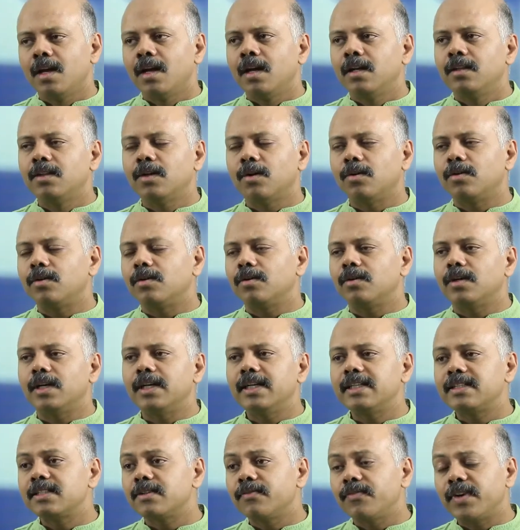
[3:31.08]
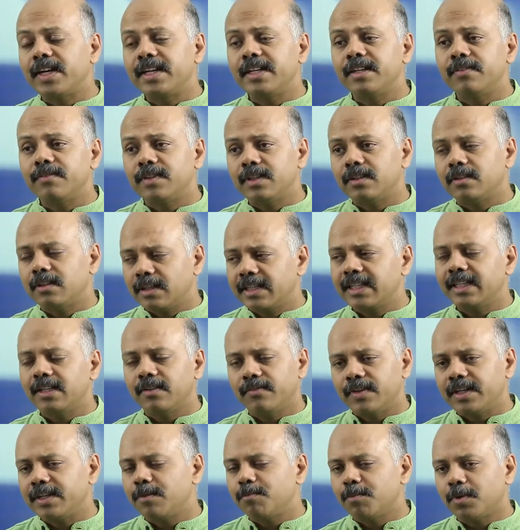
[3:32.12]
No. It's a very
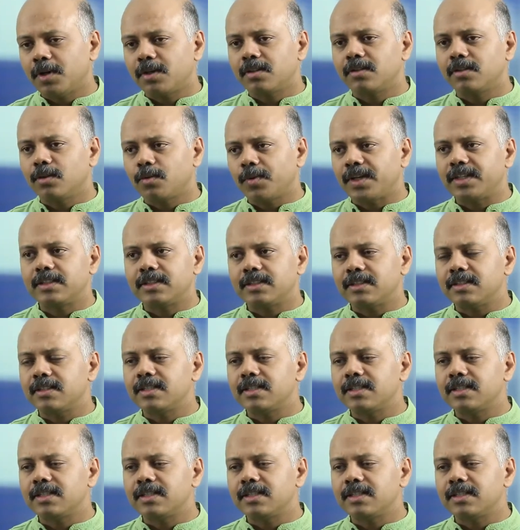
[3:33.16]
important question.